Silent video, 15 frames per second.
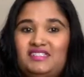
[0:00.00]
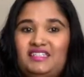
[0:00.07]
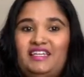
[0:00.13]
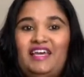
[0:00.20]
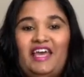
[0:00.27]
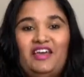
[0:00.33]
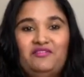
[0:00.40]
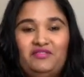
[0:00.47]

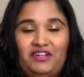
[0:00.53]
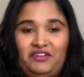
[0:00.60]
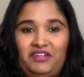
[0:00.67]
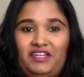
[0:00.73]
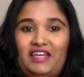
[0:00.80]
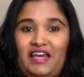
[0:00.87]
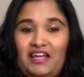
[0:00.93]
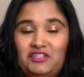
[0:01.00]
see, a very
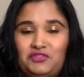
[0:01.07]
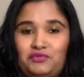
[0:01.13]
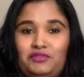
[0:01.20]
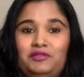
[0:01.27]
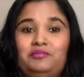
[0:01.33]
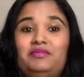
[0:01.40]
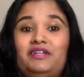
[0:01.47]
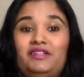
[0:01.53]

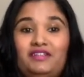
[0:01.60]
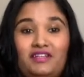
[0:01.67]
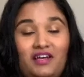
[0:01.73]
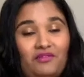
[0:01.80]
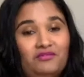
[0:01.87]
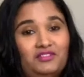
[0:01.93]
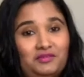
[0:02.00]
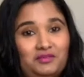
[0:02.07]
casual but
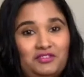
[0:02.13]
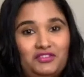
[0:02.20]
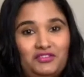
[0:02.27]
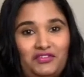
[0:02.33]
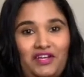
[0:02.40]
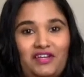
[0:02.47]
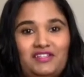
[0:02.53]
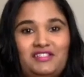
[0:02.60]
comfortable
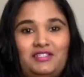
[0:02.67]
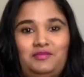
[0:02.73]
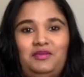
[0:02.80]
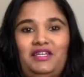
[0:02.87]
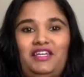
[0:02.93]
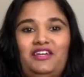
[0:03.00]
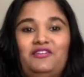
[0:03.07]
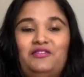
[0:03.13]
dress to
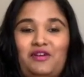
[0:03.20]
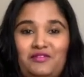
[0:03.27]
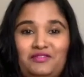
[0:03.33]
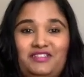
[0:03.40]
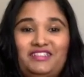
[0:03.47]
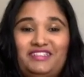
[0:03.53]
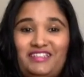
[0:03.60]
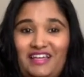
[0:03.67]
be
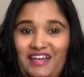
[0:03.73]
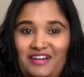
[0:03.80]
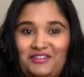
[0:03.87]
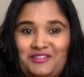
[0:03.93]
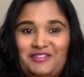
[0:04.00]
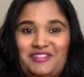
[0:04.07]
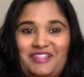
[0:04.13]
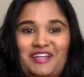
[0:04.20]
around in the
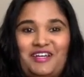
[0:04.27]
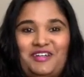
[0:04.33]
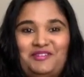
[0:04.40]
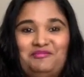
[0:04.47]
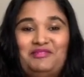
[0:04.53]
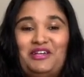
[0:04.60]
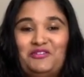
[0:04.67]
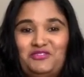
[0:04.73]
house,
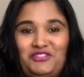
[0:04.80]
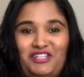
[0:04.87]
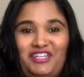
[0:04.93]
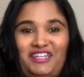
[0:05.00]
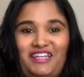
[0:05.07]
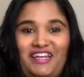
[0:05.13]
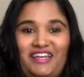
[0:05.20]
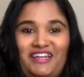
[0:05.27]

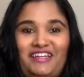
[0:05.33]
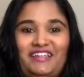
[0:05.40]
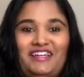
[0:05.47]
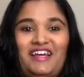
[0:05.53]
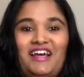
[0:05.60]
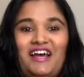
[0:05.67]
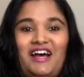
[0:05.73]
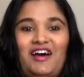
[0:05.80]
lounging and
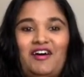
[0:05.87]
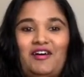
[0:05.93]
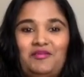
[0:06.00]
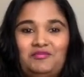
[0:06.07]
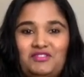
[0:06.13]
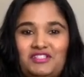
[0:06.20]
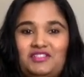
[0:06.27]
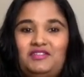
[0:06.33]

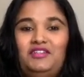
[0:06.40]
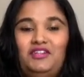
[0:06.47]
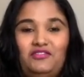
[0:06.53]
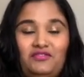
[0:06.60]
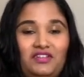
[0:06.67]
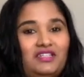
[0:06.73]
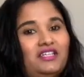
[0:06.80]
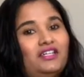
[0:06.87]
just, you
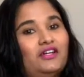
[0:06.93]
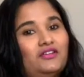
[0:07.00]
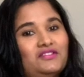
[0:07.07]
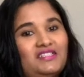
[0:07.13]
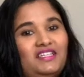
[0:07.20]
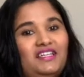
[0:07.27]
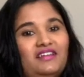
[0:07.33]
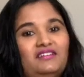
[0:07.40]
know, feeling
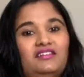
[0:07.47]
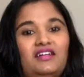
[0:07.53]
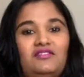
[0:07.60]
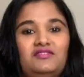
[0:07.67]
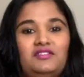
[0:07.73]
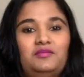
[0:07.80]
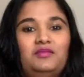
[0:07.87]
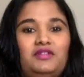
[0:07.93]
cozy and
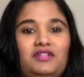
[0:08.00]
comfortable.